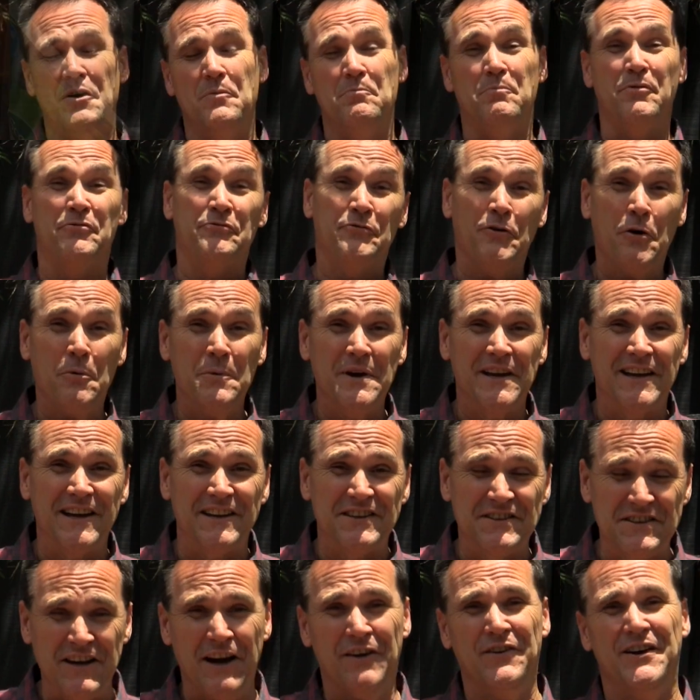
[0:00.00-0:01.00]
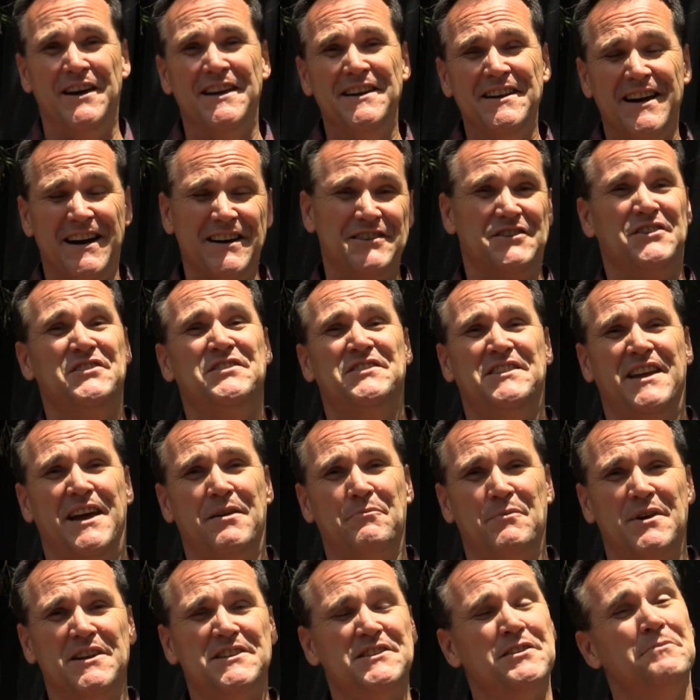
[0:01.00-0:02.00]
Before we get going,
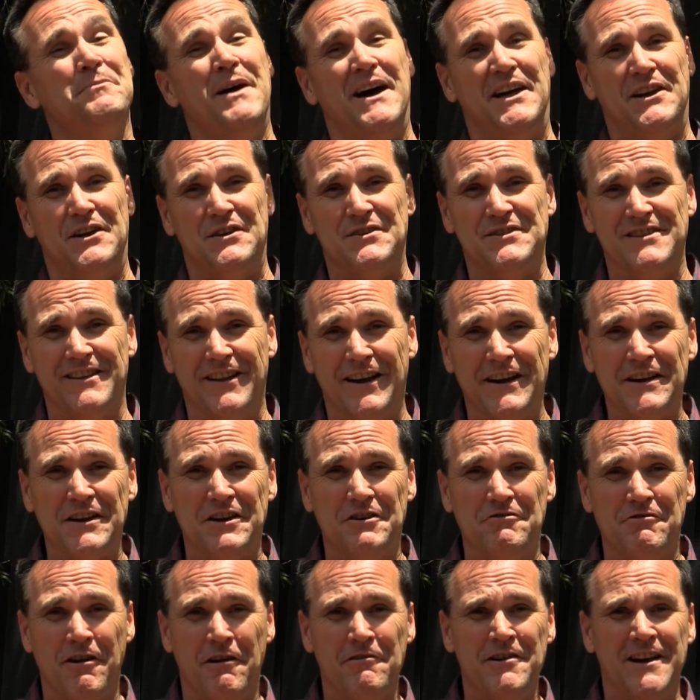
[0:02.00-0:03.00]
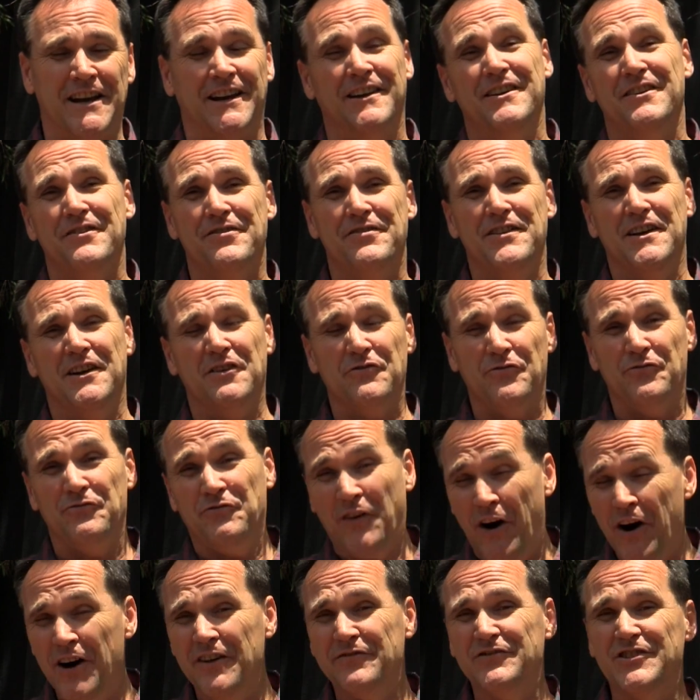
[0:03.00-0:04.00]
understand where tomatoes like growing. Think
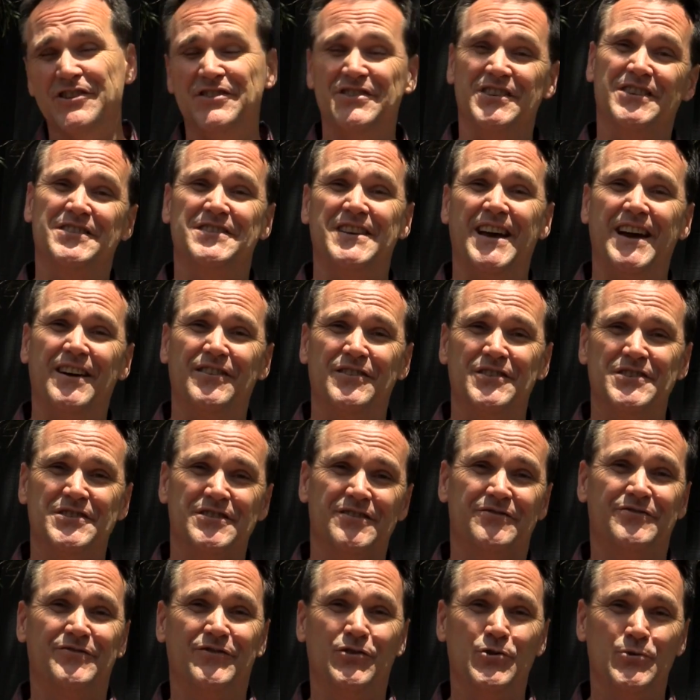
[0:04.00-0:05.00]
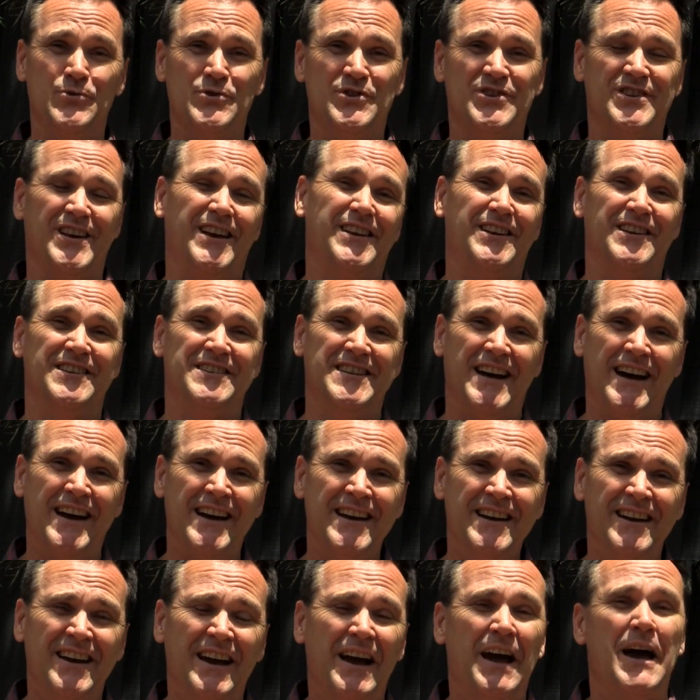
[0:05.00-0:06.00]
5 to 6 hours of good sun a
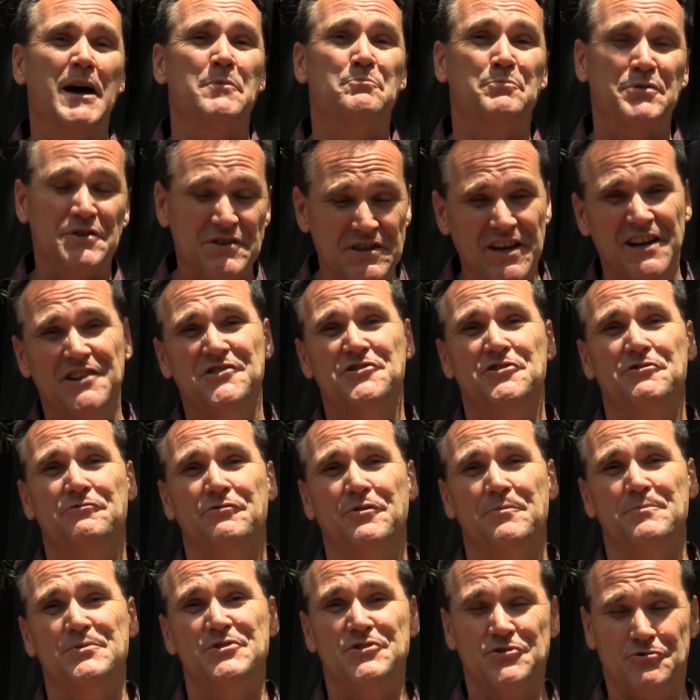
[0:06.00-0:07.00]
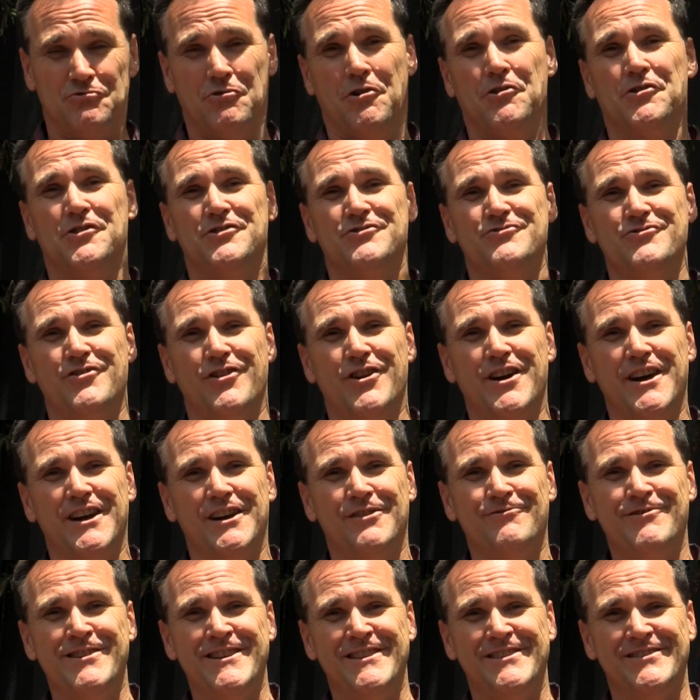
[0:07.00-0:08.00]
day and protection from strong and
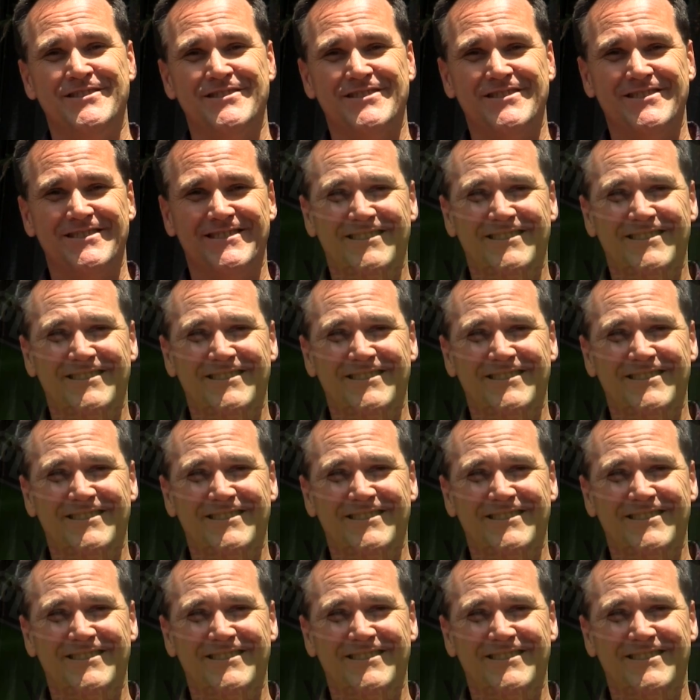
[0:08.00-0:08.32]
drying winds.